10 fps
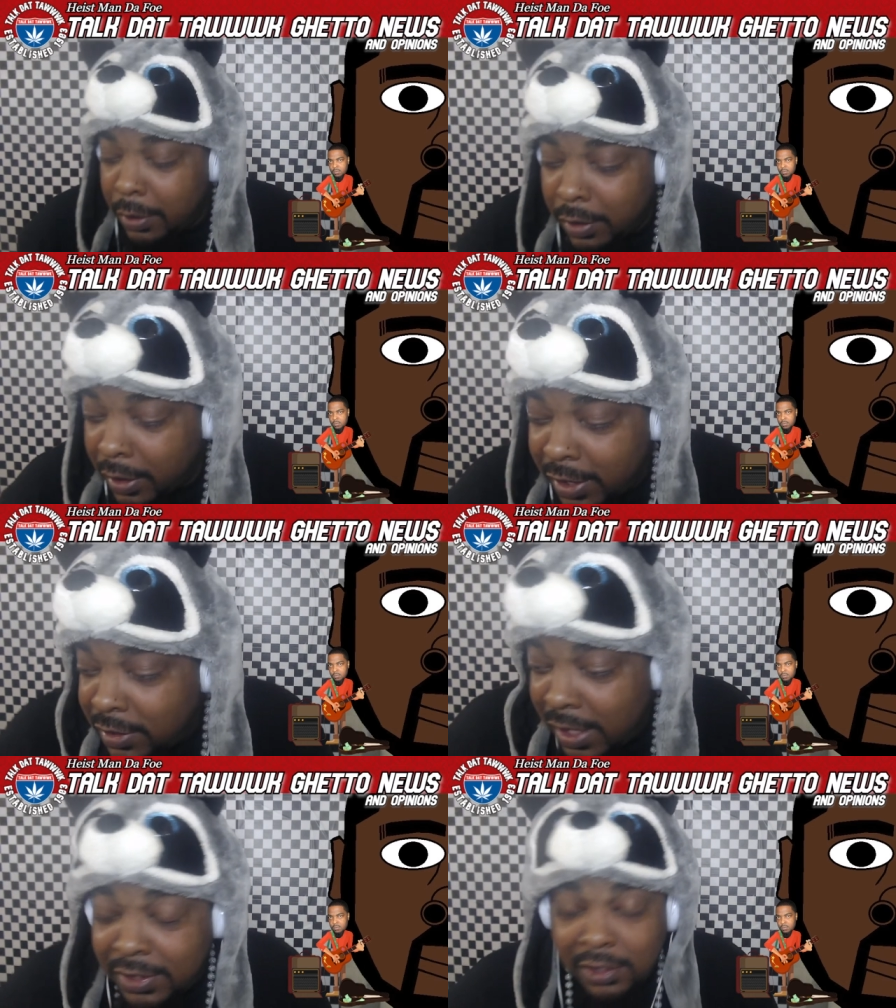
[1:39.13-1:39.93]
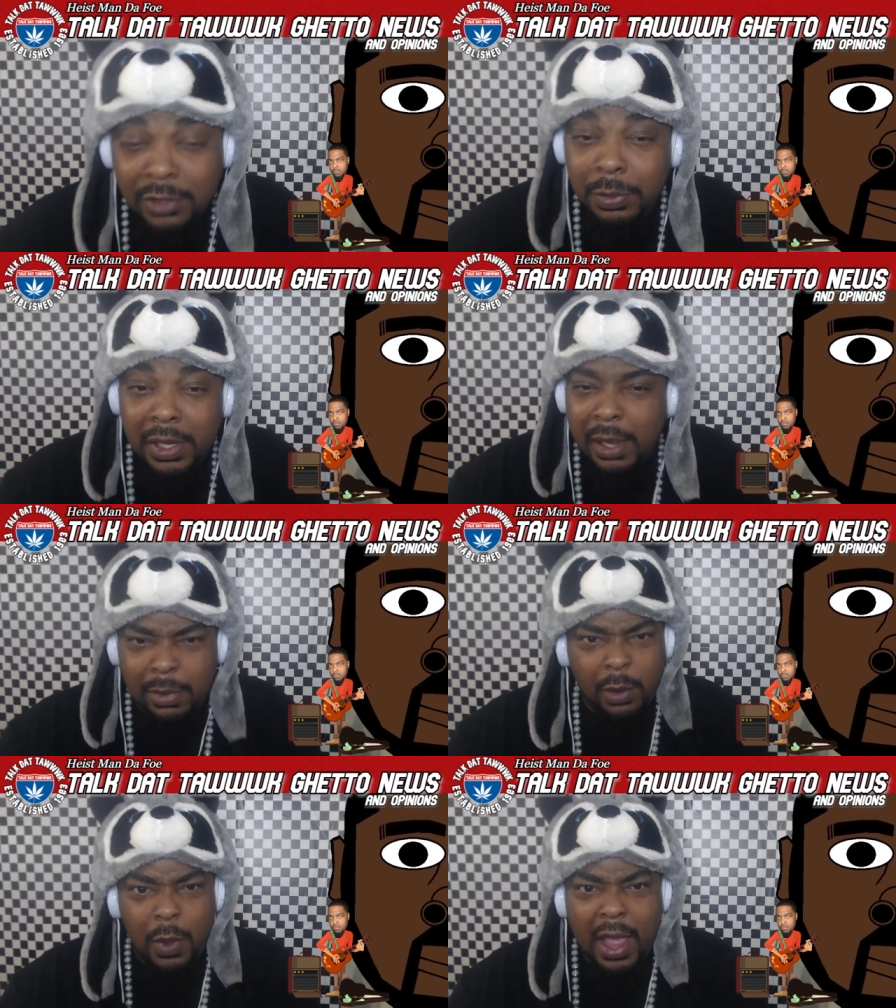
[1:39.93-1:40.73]
That's that's just me. I'm
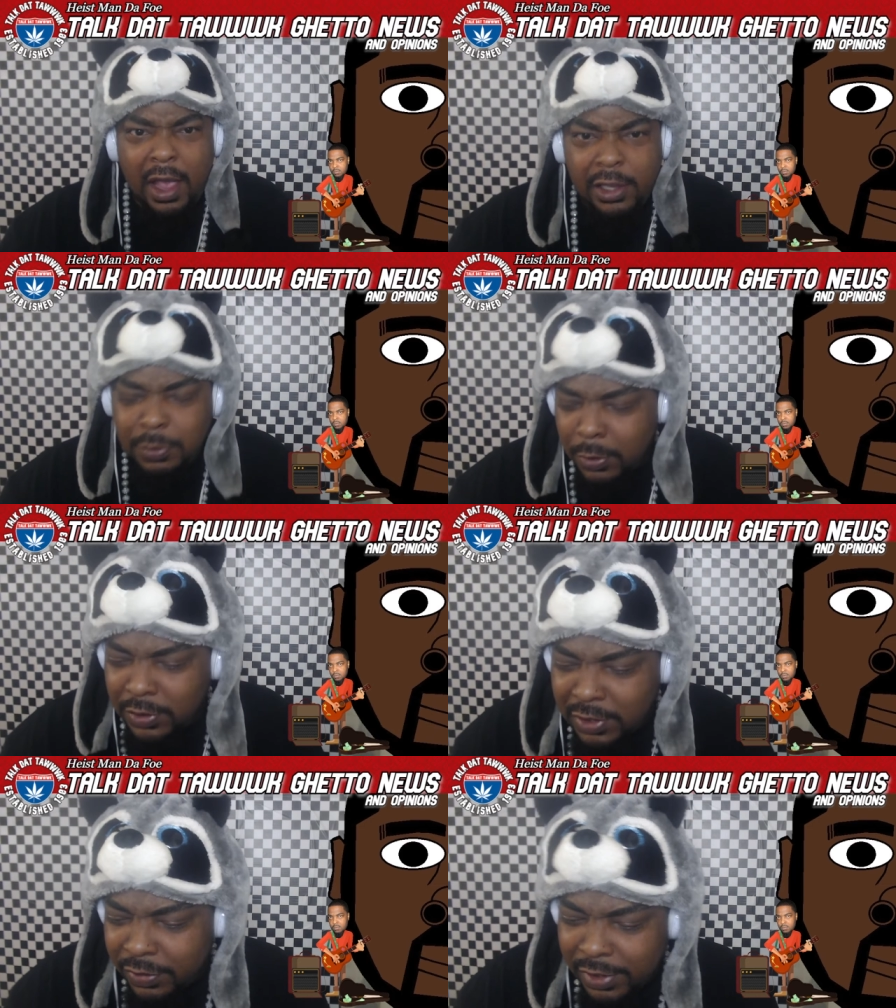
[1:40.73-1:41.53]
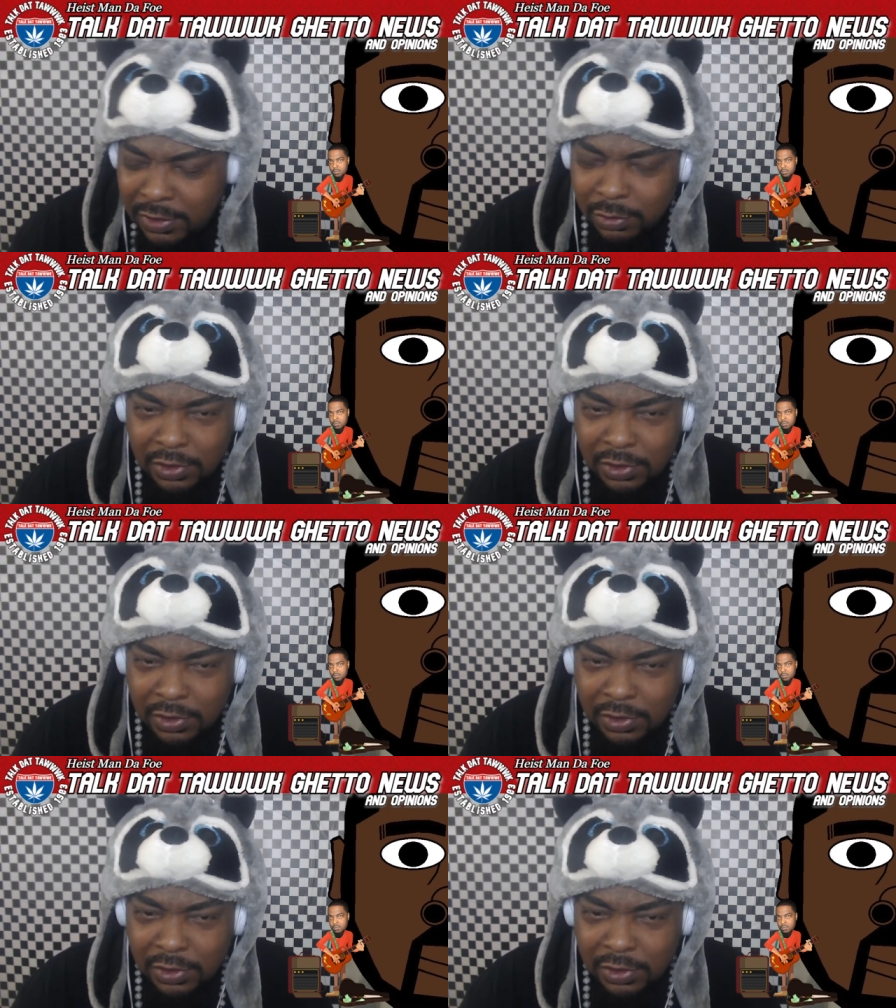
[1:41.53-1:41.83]
like, wow, he smoking cigarettes on